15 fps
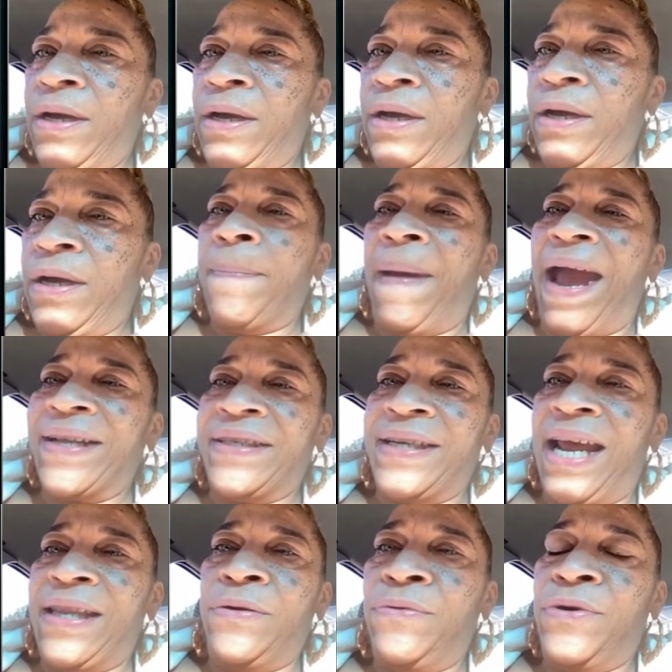Going back
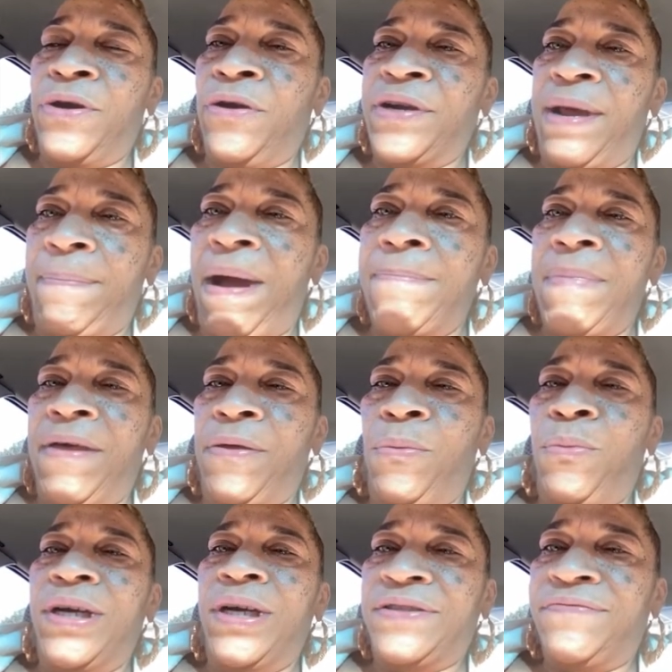to that little girl that my mother
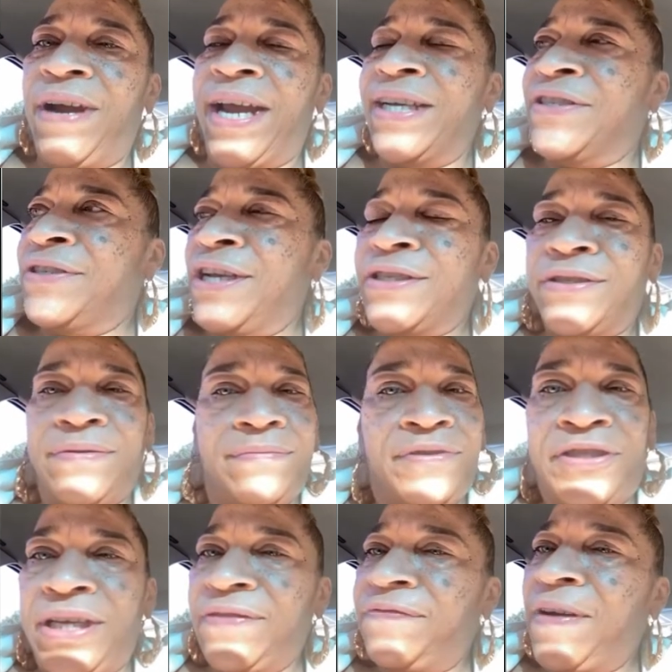once raised,
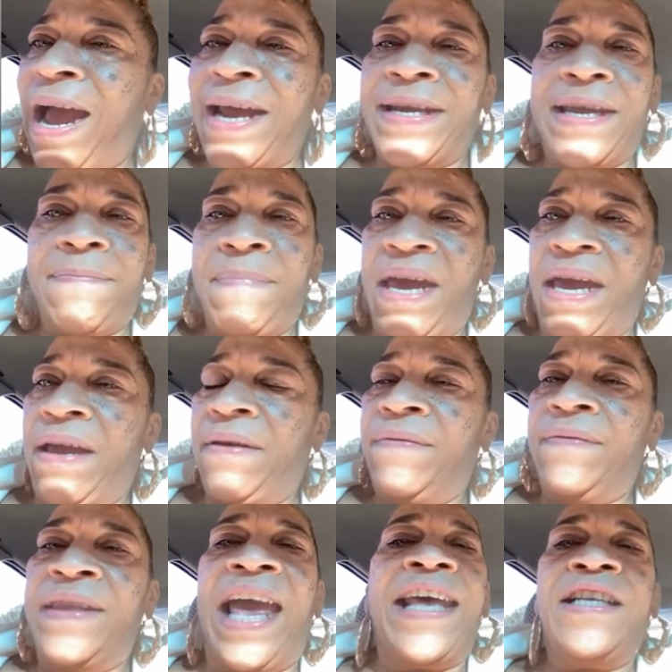just finding me.
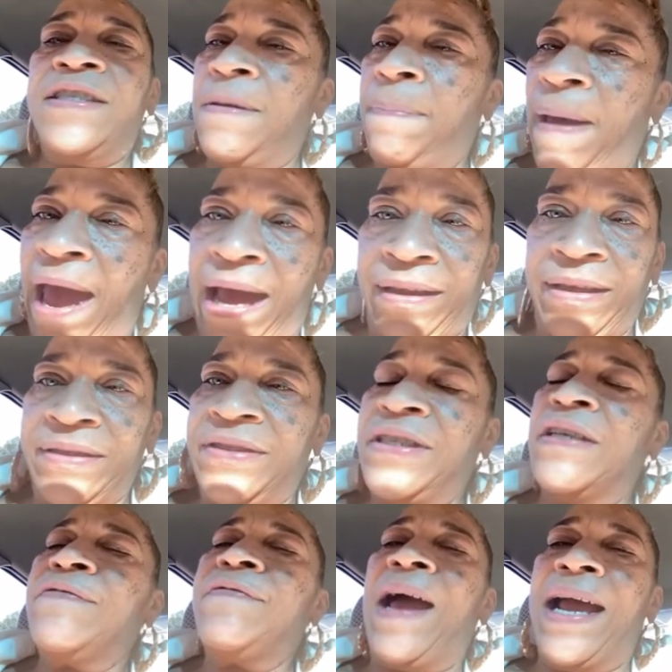That is the palace,
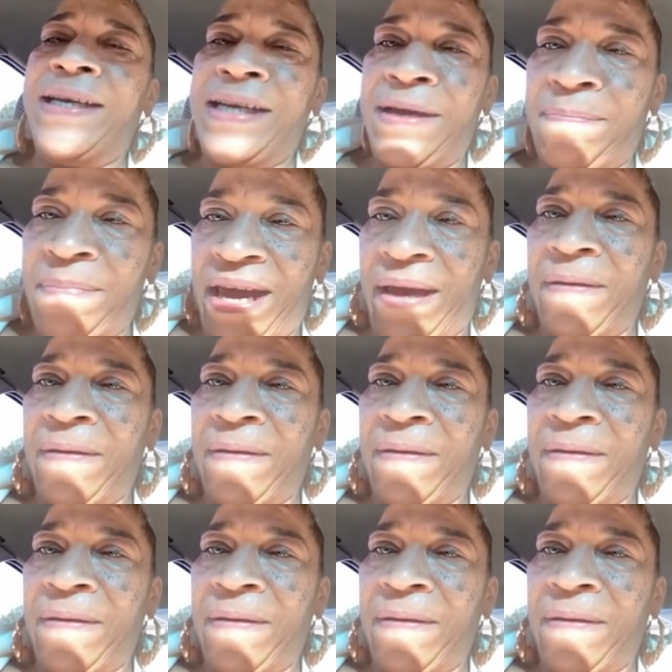just finding me.